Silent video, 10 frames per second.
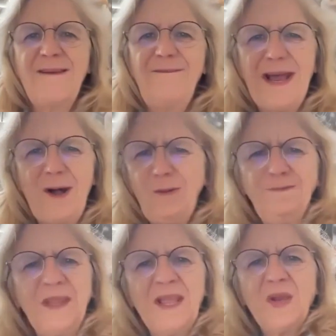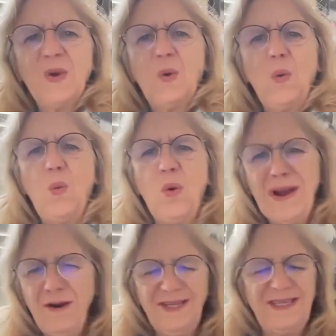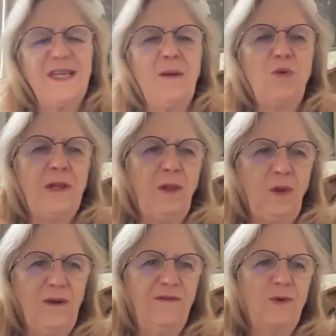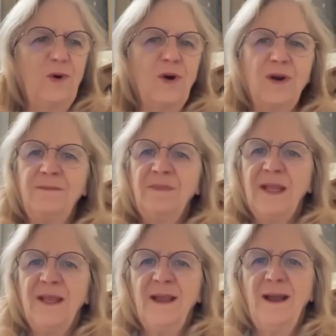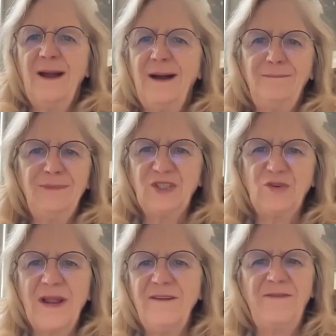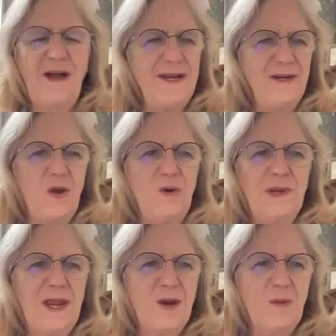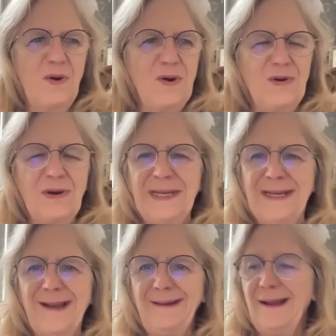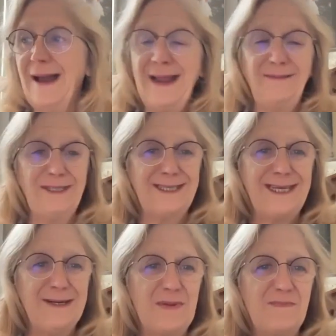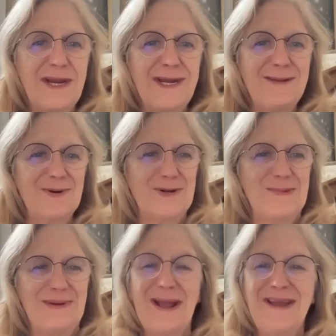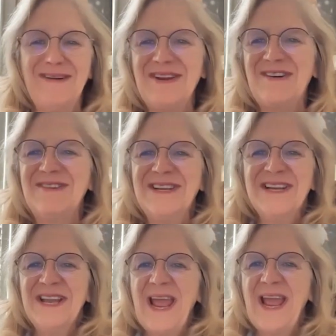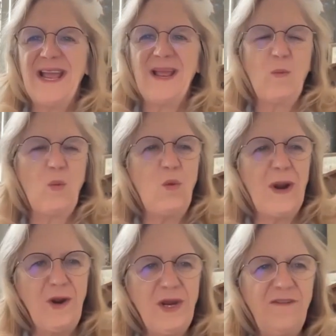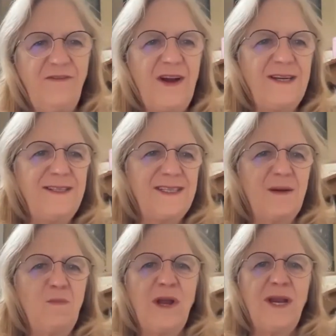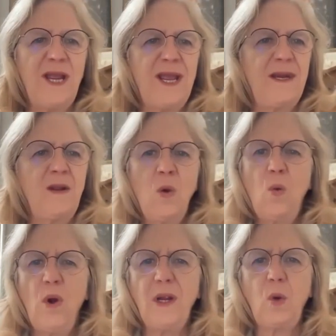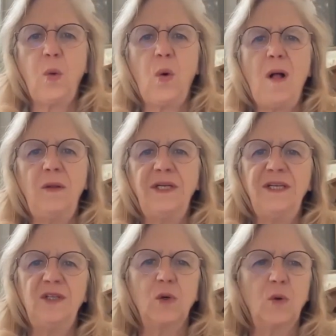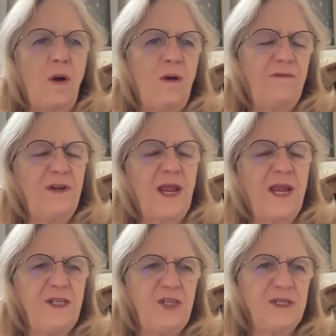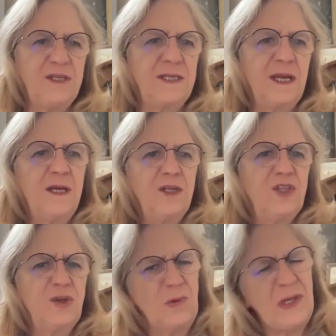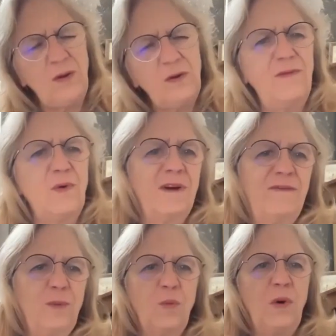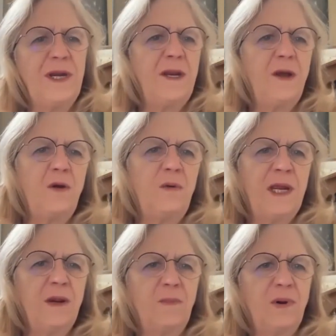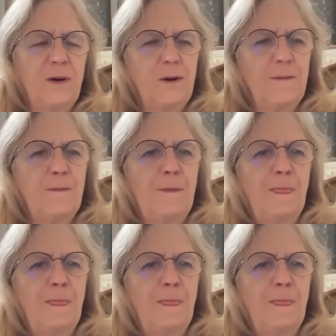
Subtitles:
Val, where does someone look for to try and find a home care partner? I mean, I haven't seen them in my neighborhood, but I don't know. And where do you find someone, and what qualities or qualifications should we look for if we're wanting a home care partner?